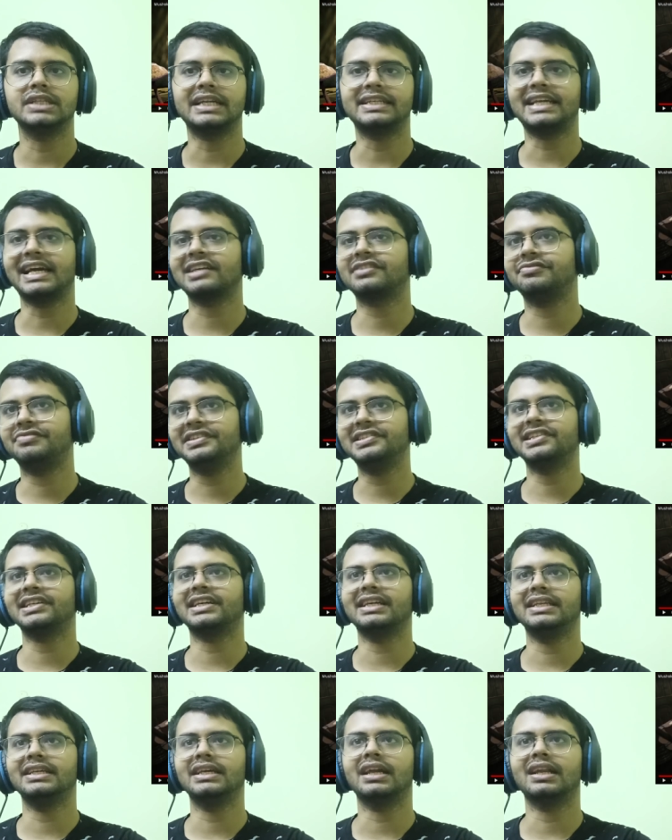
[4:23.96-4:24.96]
He attacks
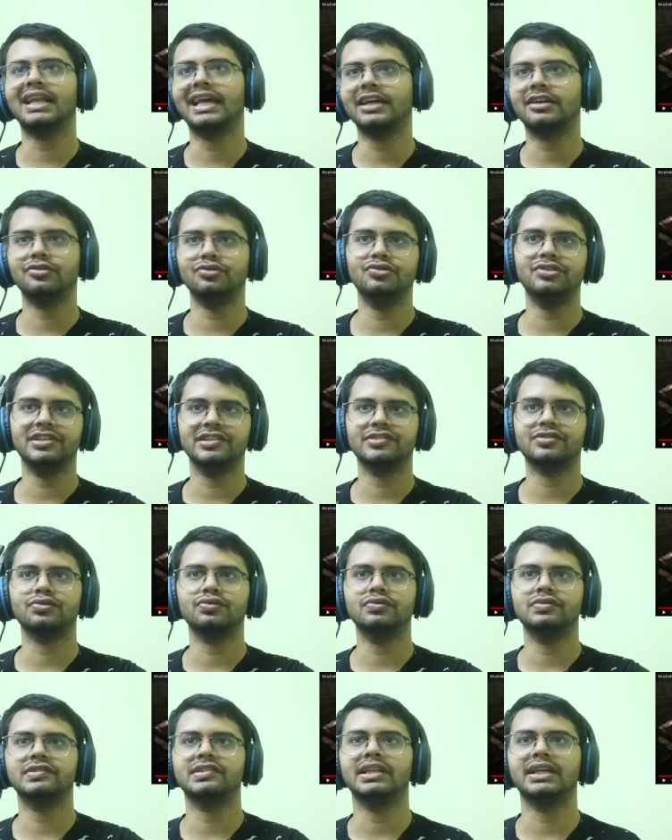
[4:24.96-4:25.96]
physically, unlike Rudeus,
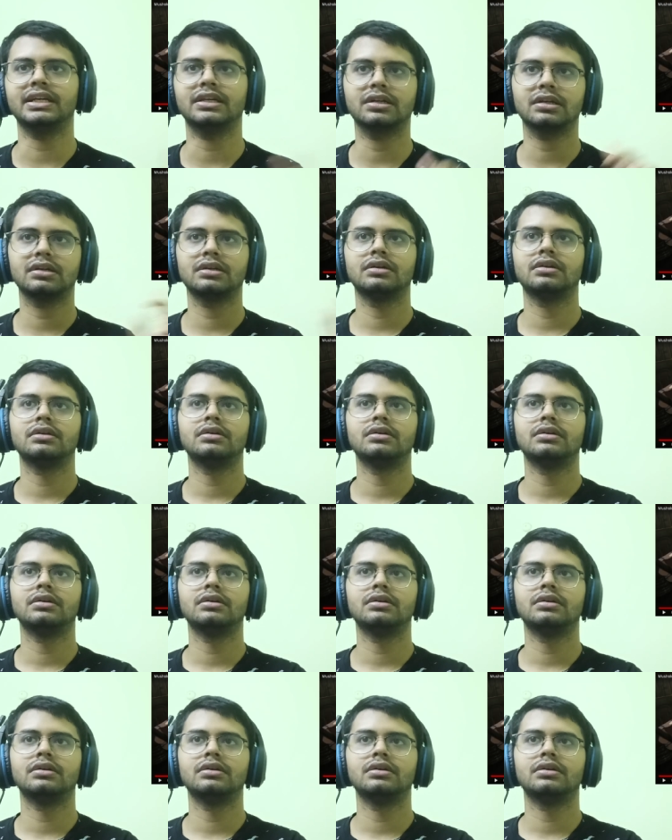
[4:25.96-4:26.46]
who's like